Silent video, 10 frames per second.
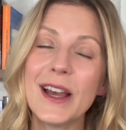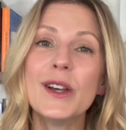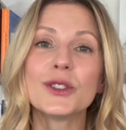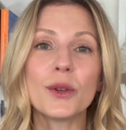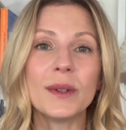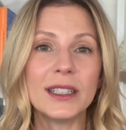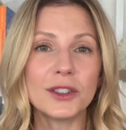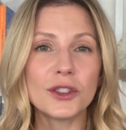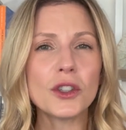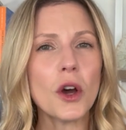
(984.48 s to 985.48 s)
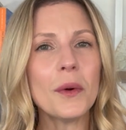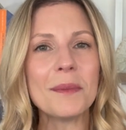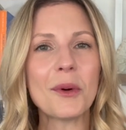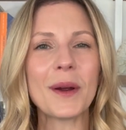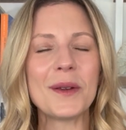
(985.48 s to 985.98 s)
So it is so
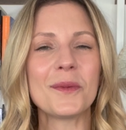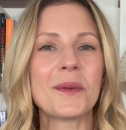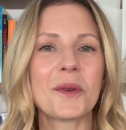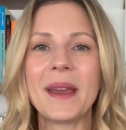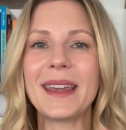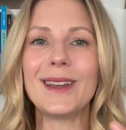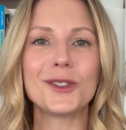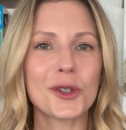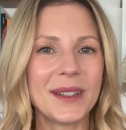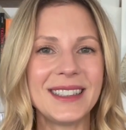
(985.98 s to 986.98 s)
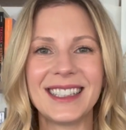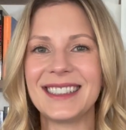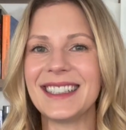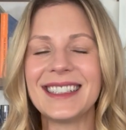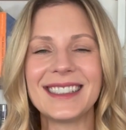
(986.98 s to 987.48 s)
important when we're making choices
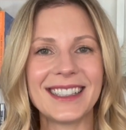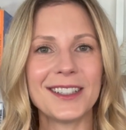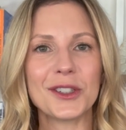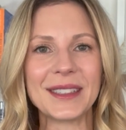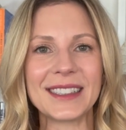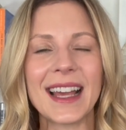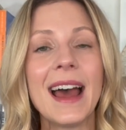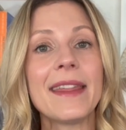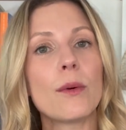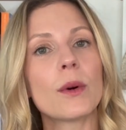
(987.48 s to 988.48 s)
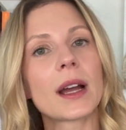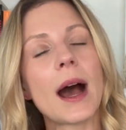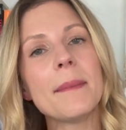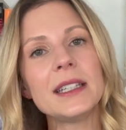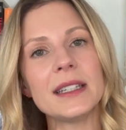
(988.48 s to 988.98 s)
and decisions that we're
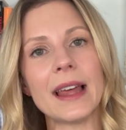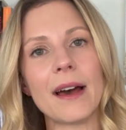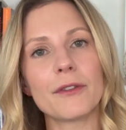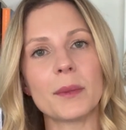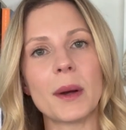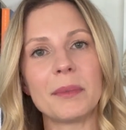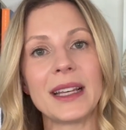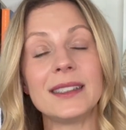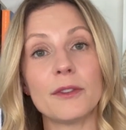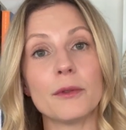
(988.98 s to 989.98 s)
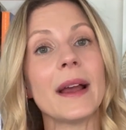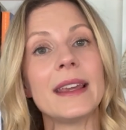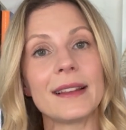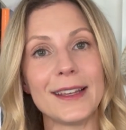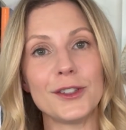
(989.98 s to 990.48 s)
coming to that from a place of
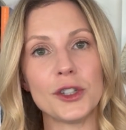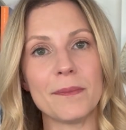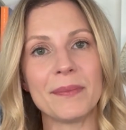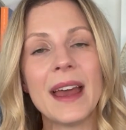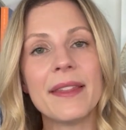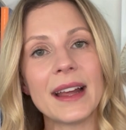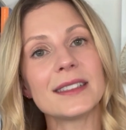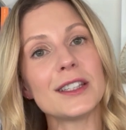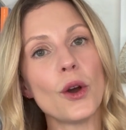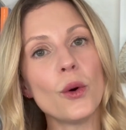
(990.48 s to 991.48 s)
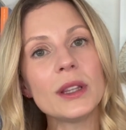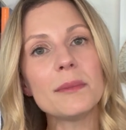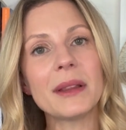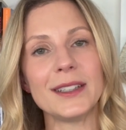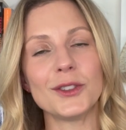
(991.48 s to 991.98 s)
regulation. That's the only
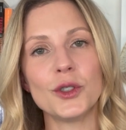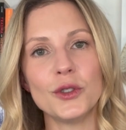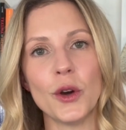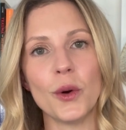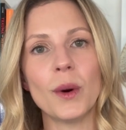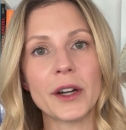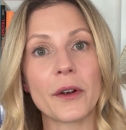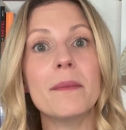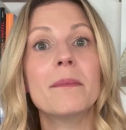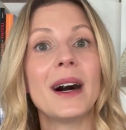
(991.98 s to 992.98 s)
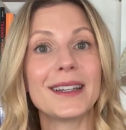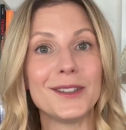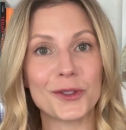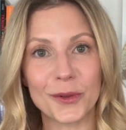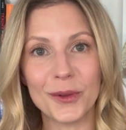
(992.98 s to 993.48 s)
place to know what our embodied
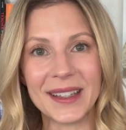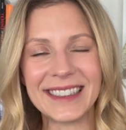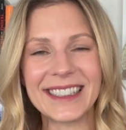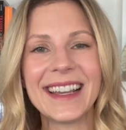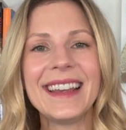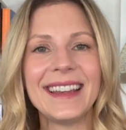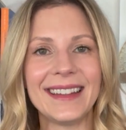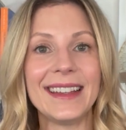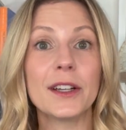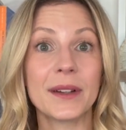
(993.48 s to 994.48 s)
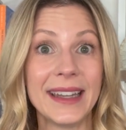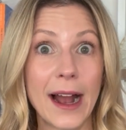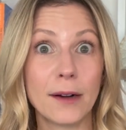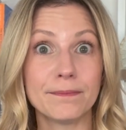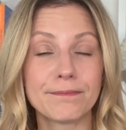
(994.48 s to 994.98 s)
truth is in the here and now.